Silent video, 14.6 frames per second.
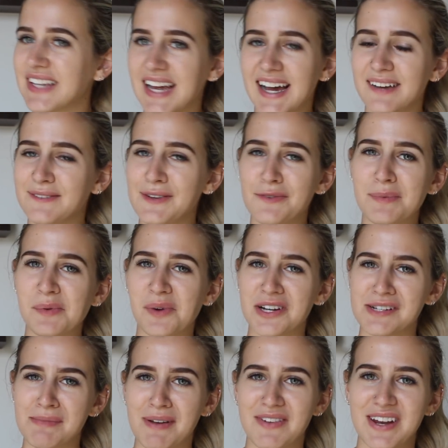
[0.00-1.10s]
yeah, if you've been
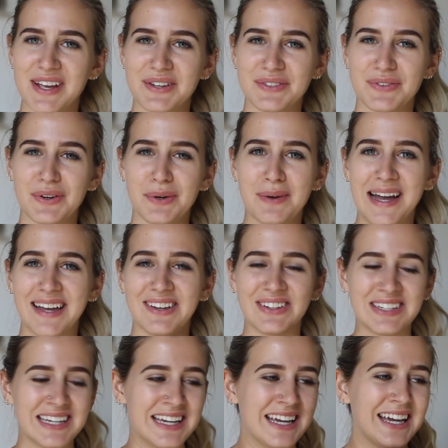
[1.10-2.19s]
watching my videos for a
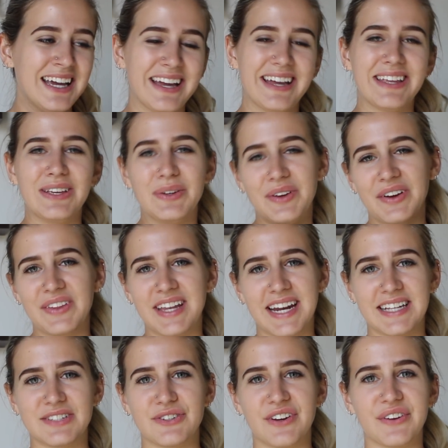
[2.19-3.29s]
while, you know that I
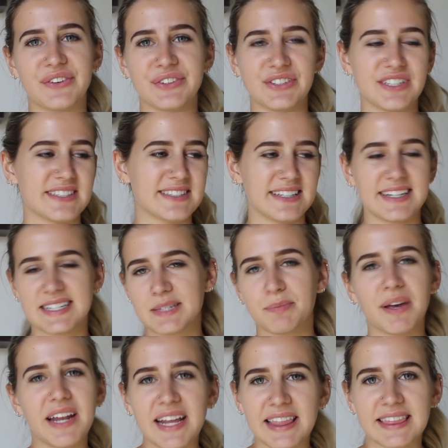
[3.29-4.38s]
struggle just
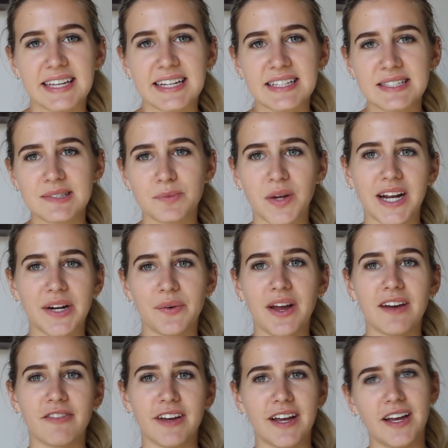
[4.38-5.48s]
explaining things when I don't
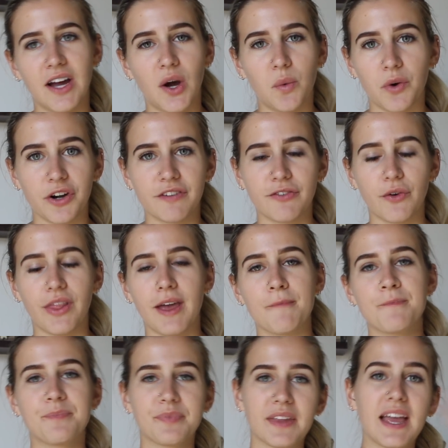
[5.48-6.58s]
have like a word for
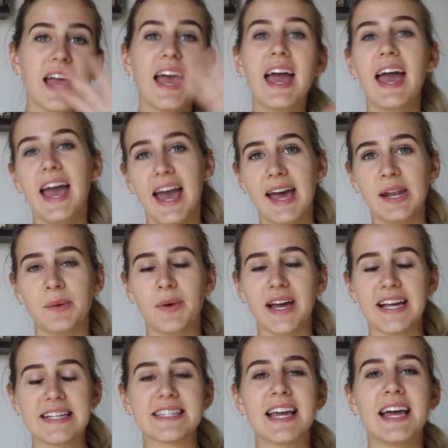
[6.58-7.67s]
them.
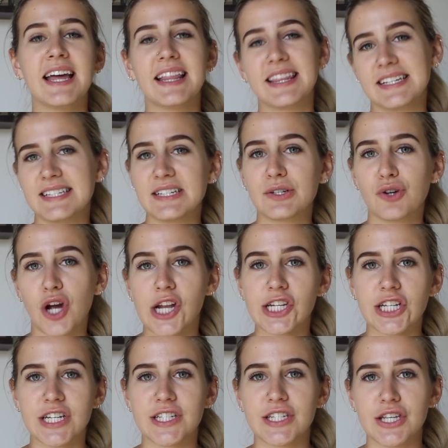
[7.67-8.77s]
Anyways, this is
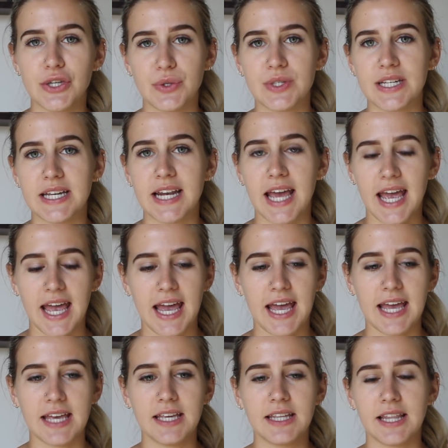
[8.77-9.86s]
crunches using
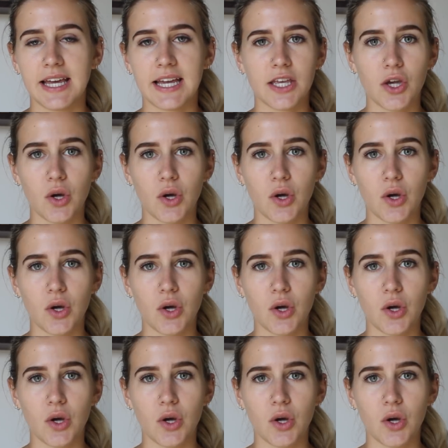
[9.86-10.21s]
a like